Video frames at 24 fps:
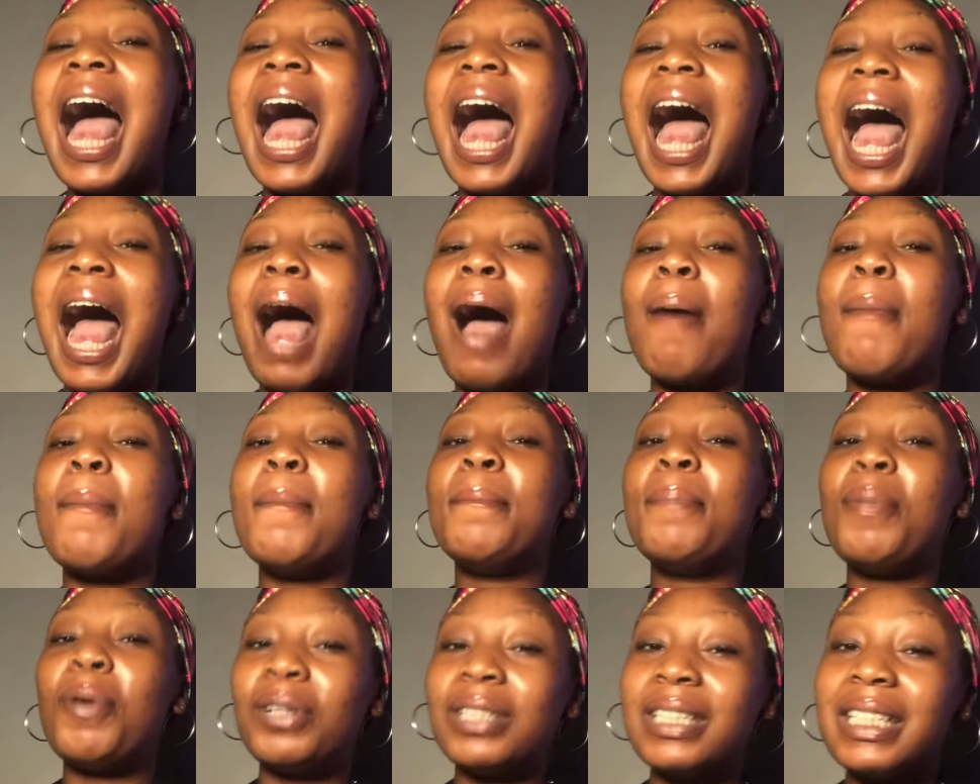our
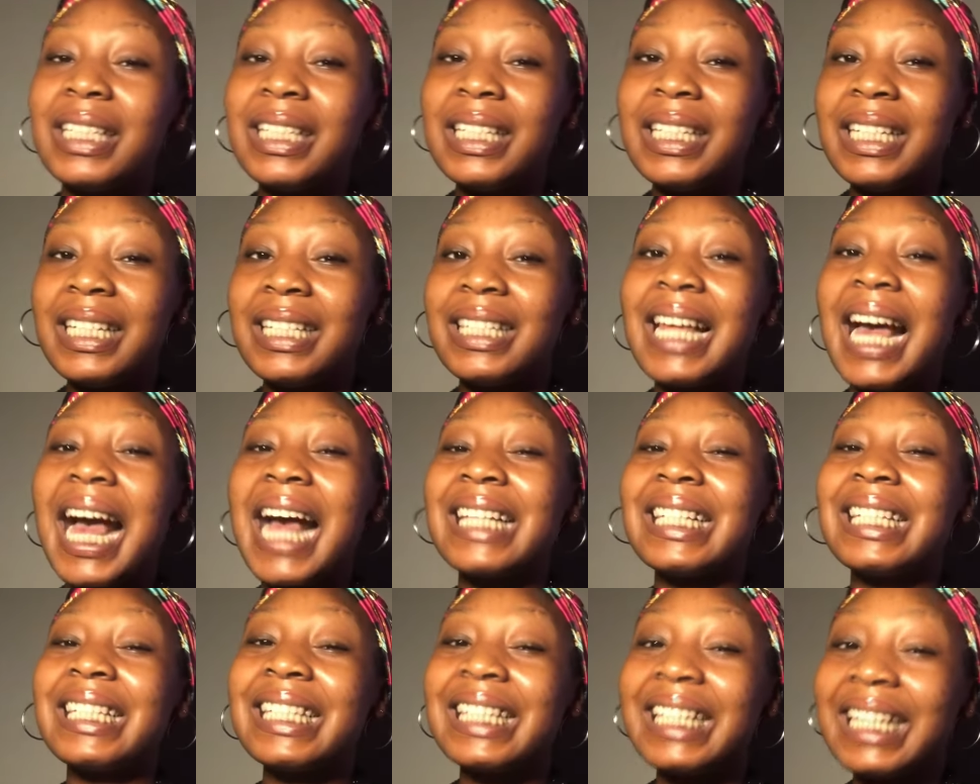body is, our
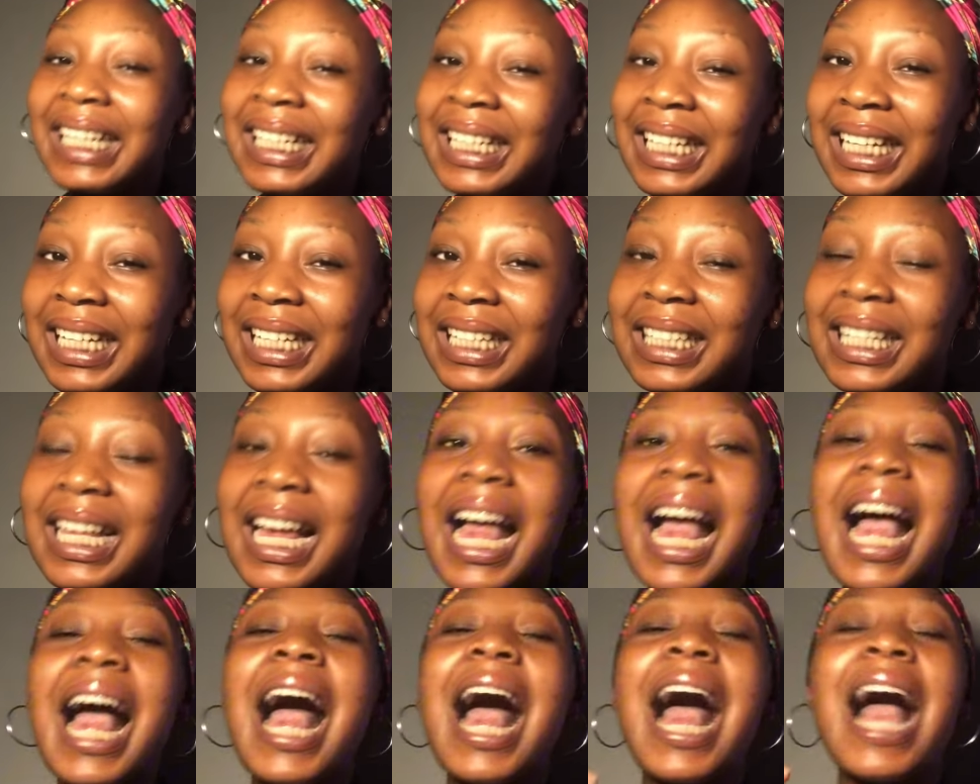skin is.
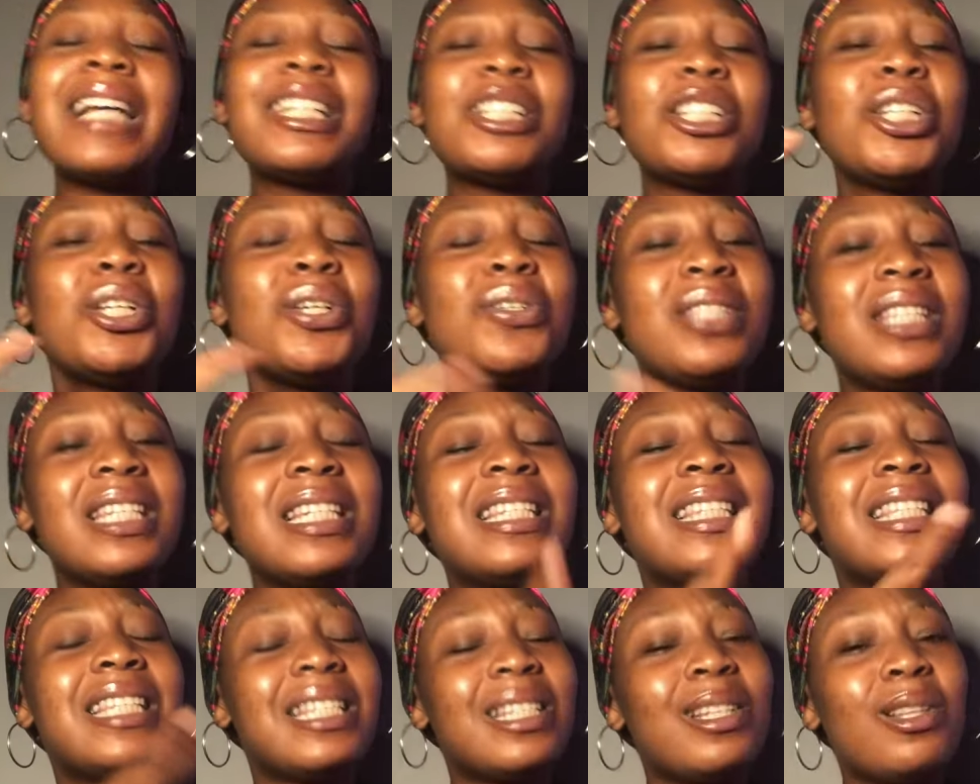And she
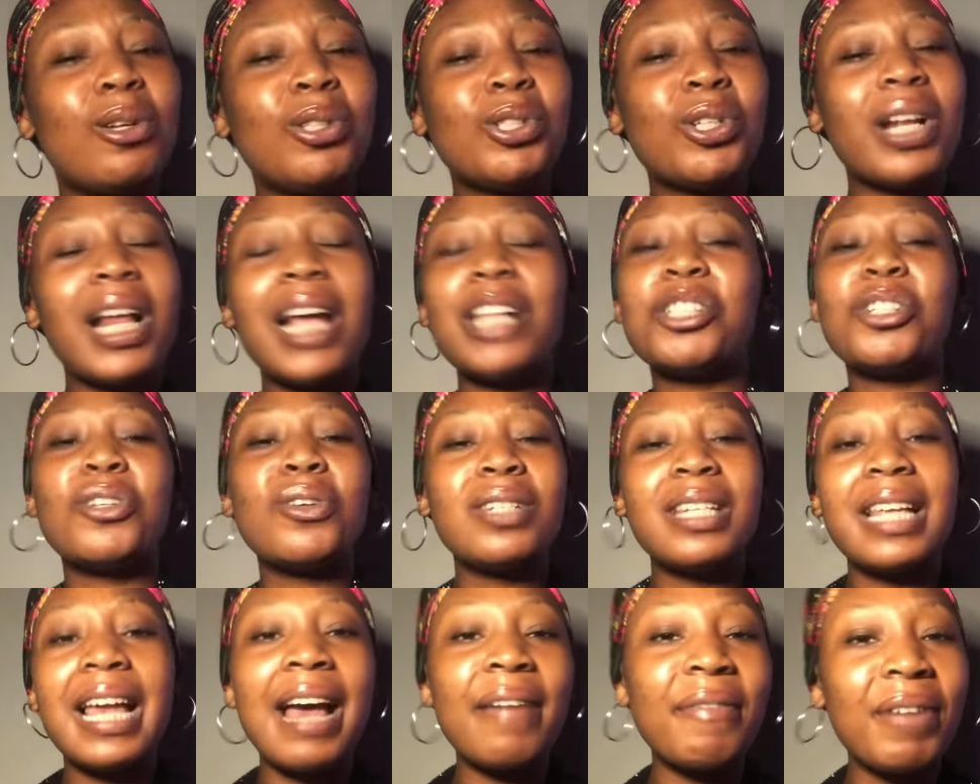uses this lotion and she
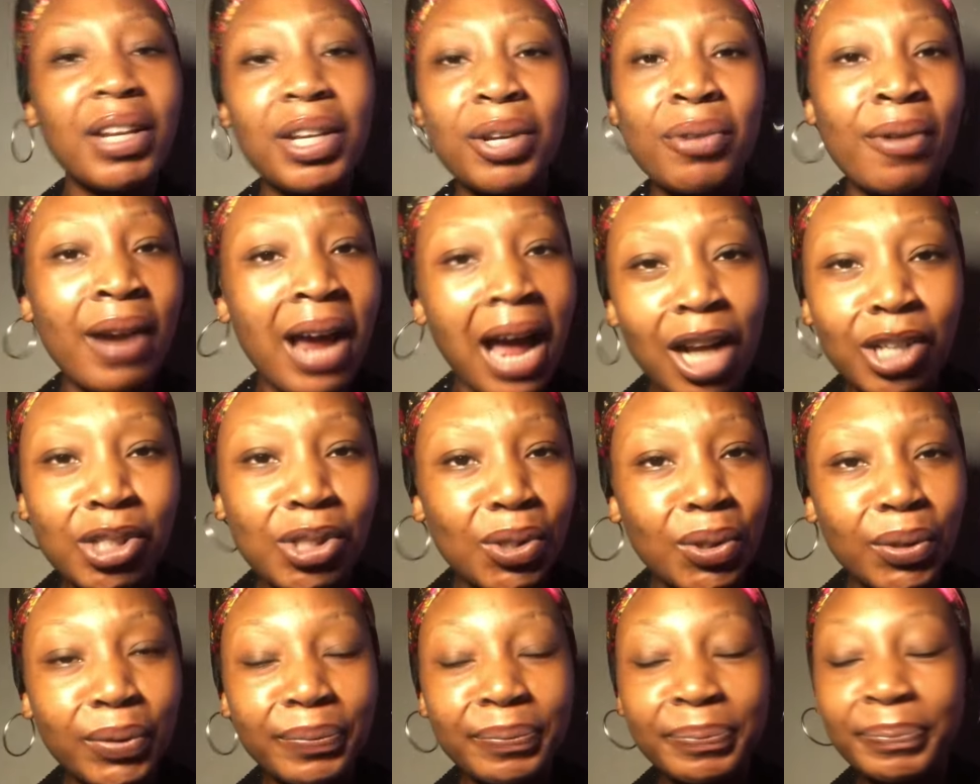doesn't have any
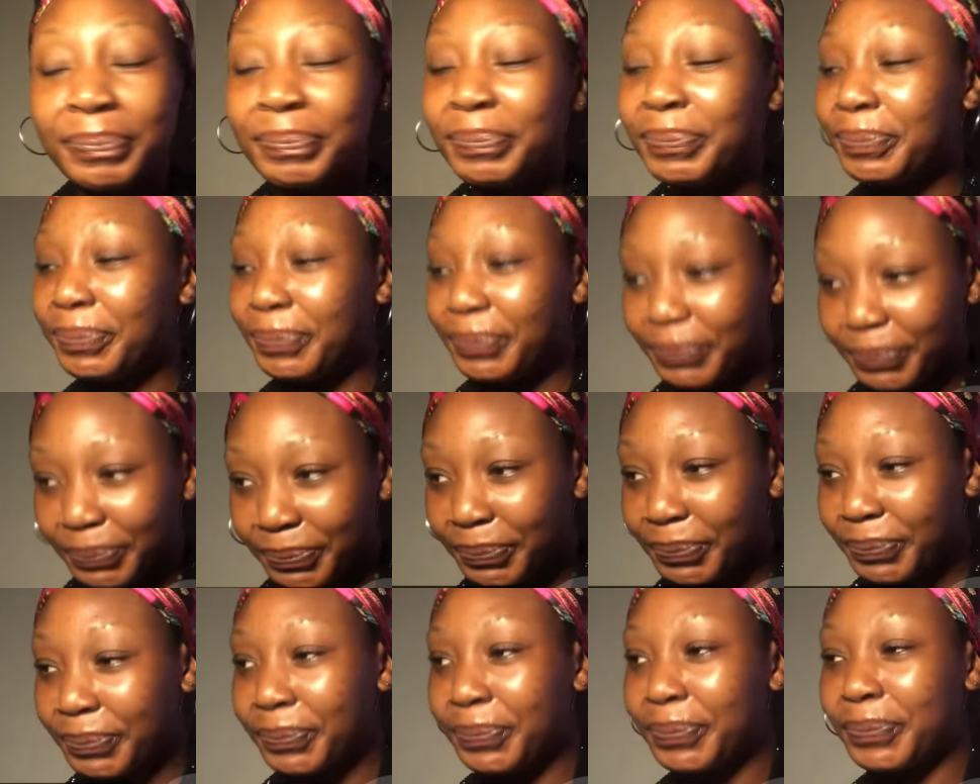reaction.
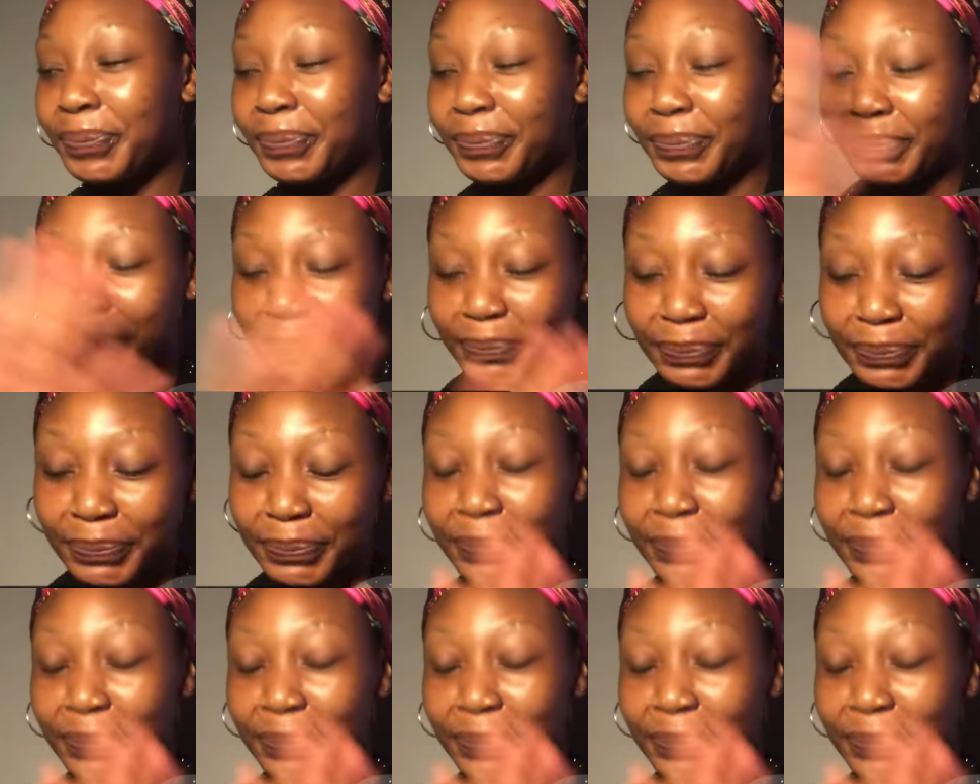And